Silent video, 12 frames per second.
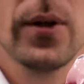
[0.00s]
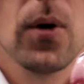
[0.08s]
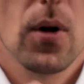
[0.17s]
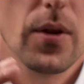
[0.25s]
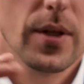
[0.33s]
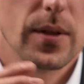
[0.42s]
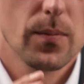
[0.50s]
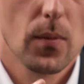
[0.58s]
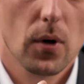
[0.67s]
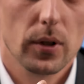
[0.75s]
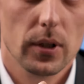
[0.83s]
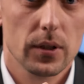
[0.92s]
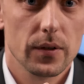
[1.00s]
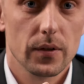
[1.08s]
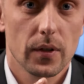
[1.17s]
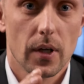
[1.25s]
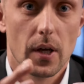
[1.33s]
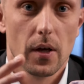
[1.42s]
call these
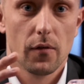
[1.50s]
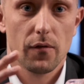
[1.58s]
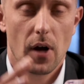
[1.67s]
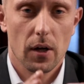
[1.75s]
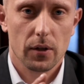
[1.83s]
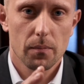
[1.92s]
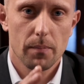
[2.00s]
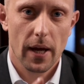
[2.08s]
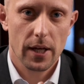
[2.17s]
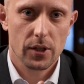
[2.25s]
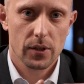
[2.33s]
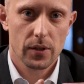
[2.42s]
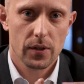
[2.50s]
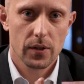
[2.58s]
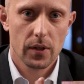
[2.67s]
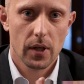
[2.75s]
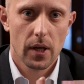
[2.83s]
models PHACON patients.